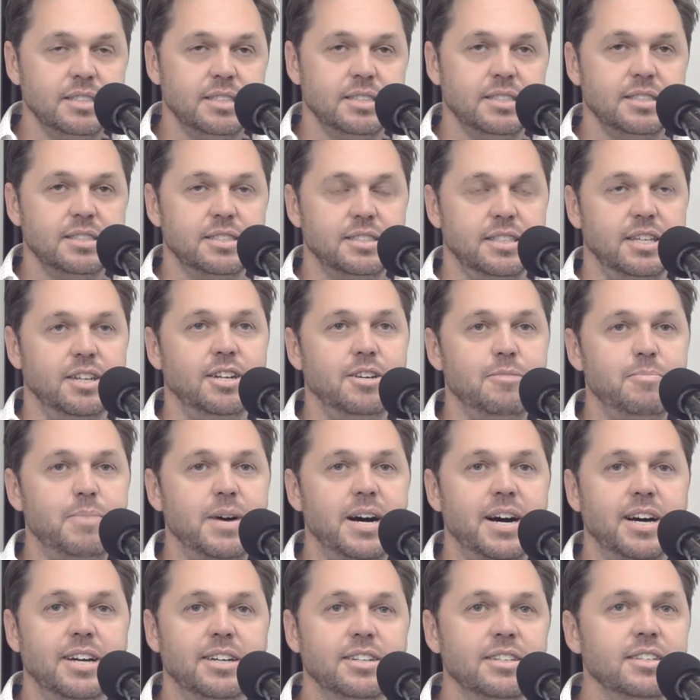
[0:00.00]
So,
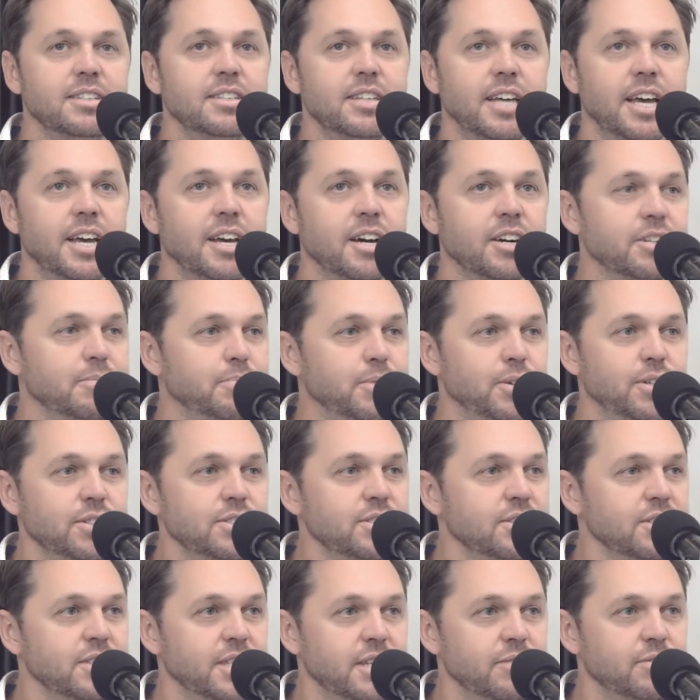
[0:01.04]
but yeah, on a
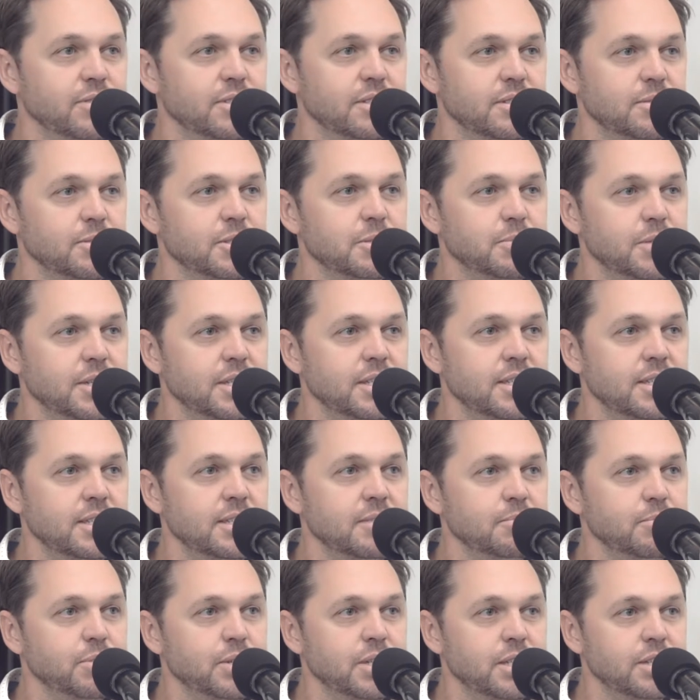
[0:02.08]
personal level, it was pretty
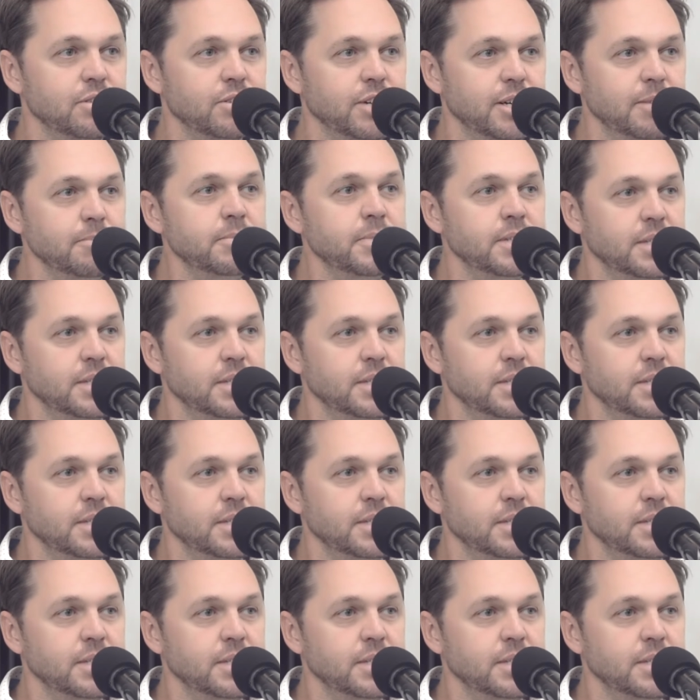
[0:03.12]
grim.